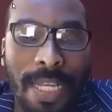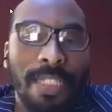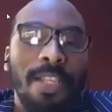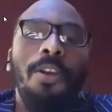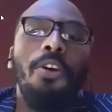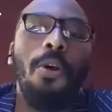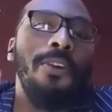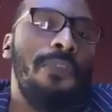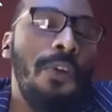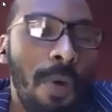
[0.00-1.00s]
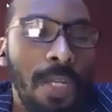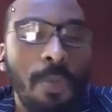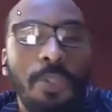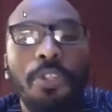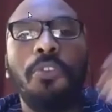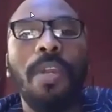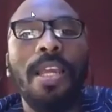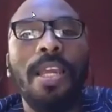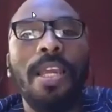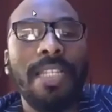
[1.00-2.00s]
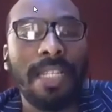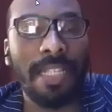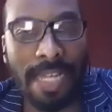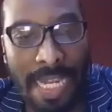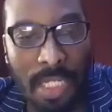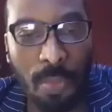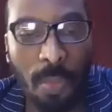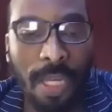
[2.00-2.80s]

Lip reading: going forward, when you're creating the next one,